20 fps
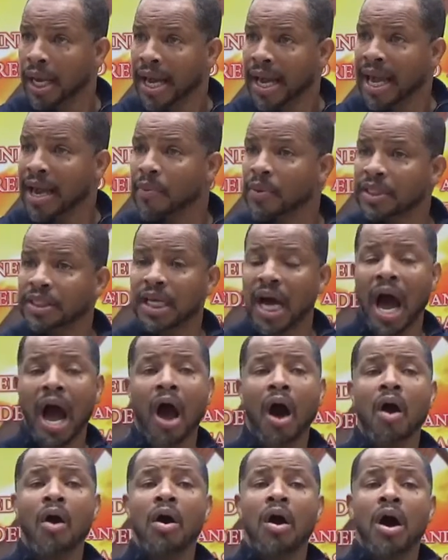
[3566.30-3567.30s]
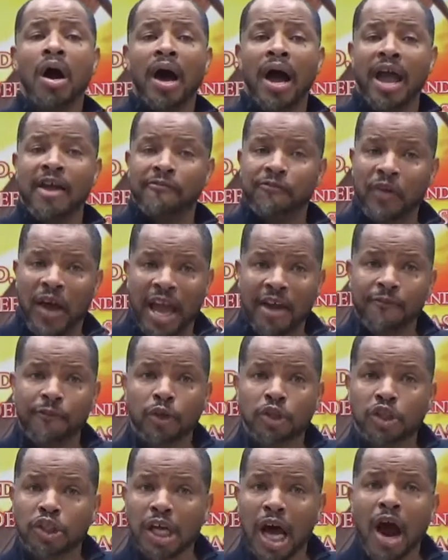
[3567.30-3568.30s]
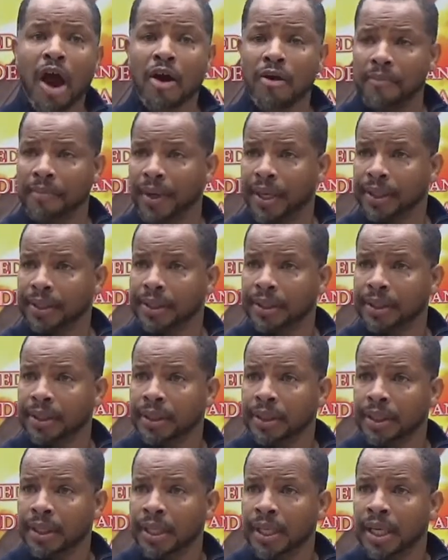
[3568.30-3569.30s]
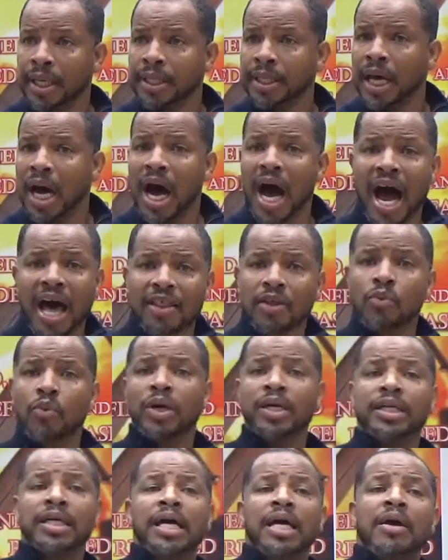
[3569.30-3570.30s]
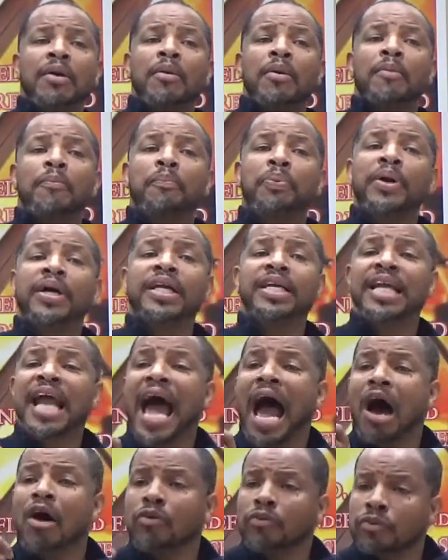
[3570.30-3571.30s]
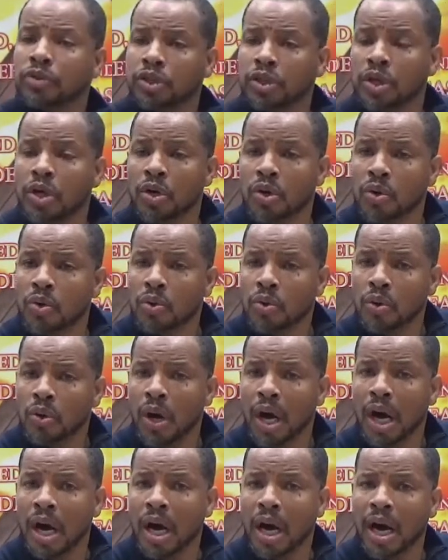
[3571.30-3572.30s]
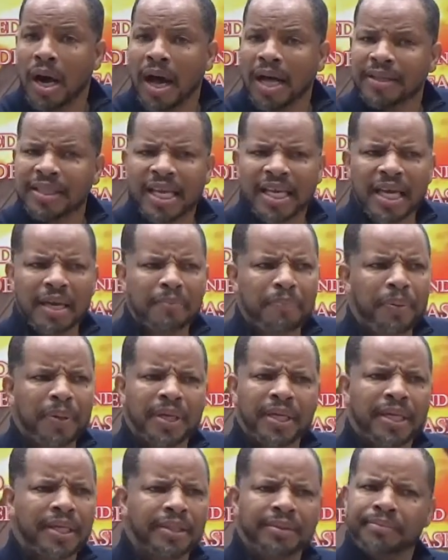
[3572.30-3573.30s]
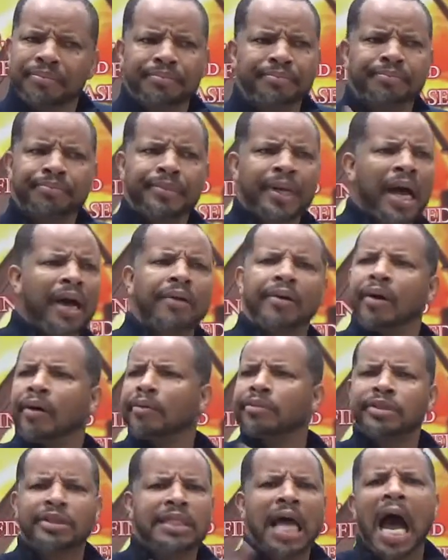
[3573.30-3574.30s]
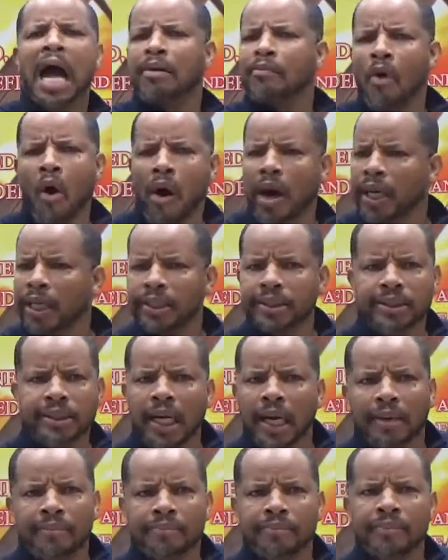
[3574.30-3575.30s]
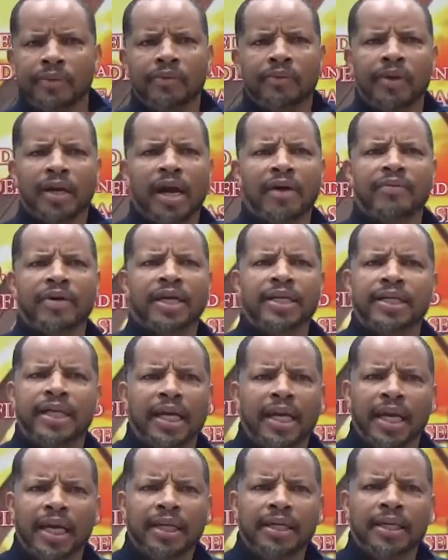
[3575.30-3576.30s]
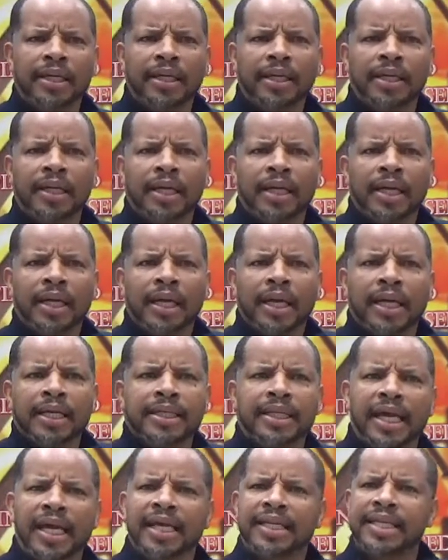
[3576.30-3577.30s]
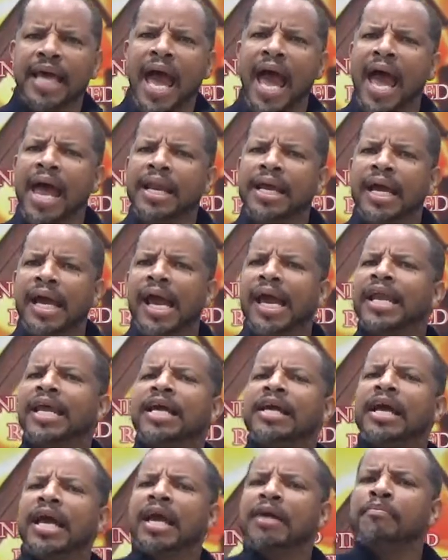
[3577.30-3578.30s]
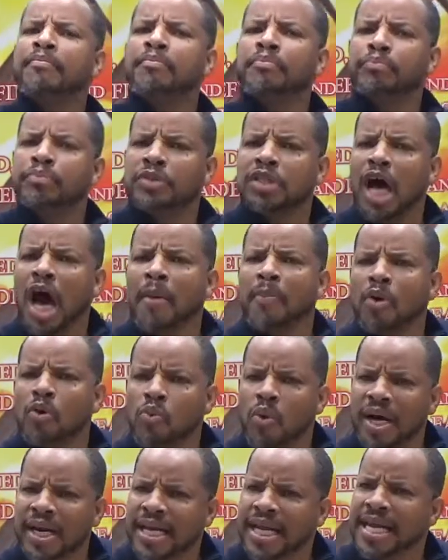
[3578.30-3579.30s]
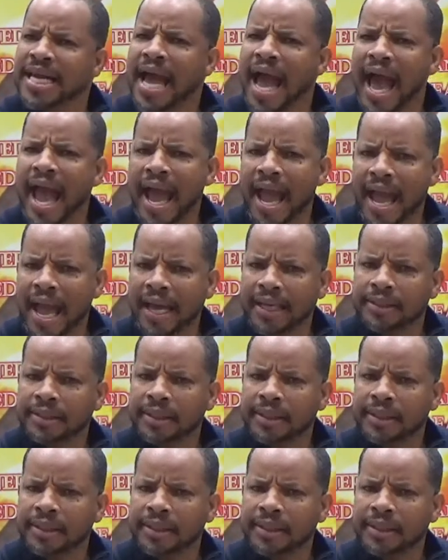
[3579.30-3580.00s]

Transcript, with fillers: He was called a faithful servant. The other one put it out to, uh, I think he put it, I don't know, stock market or something, whatever he did. He did that and he, he doubled what he had.